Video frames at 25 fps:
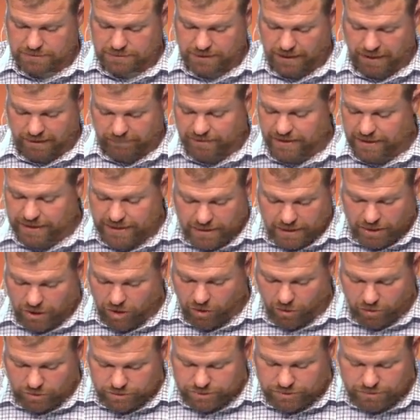I mean, in a
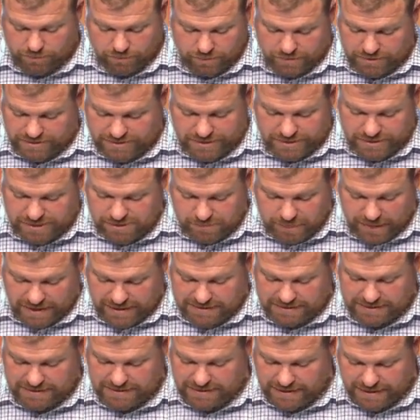culture where it was
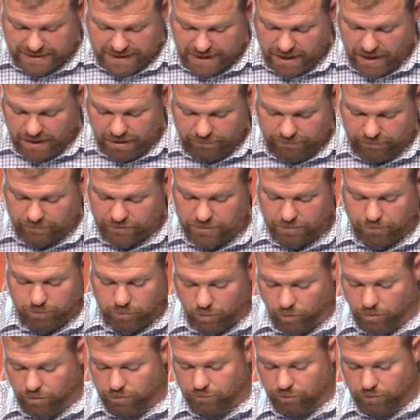expected to care for the
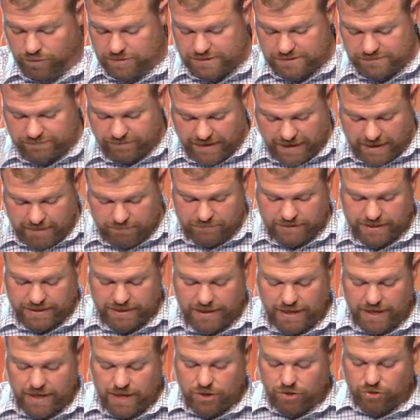poor of one's family,
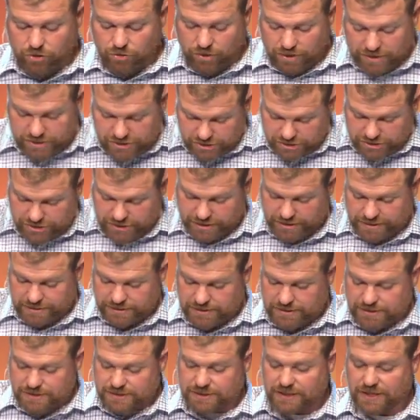
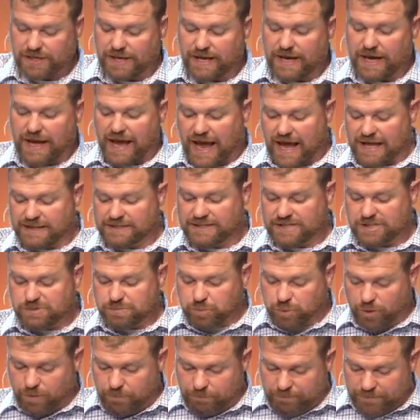Christians had this
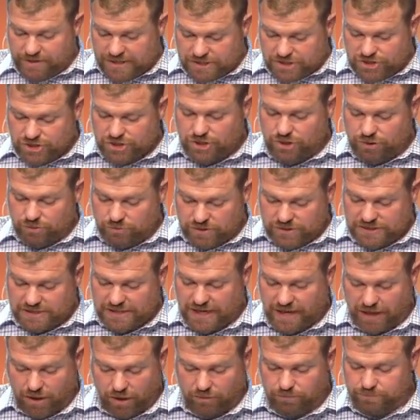promiscuous
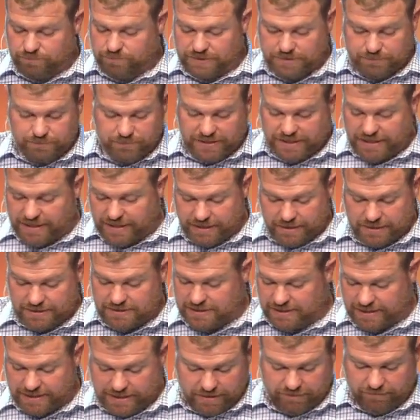help to
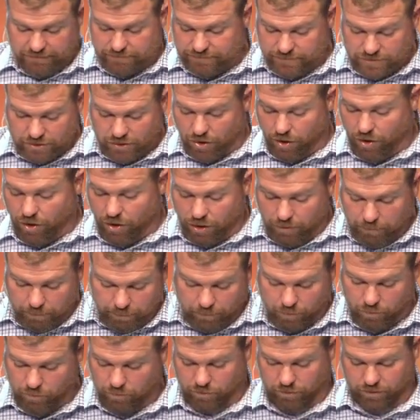give to all
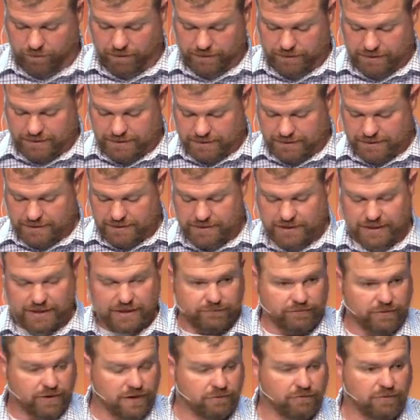poor,
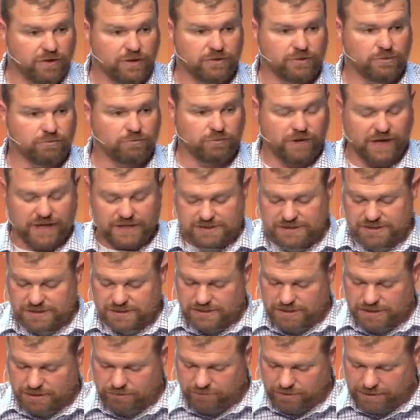even of other
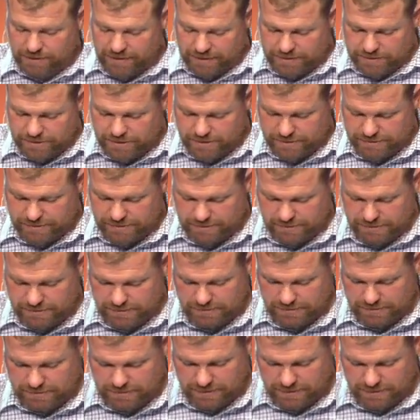races and religions.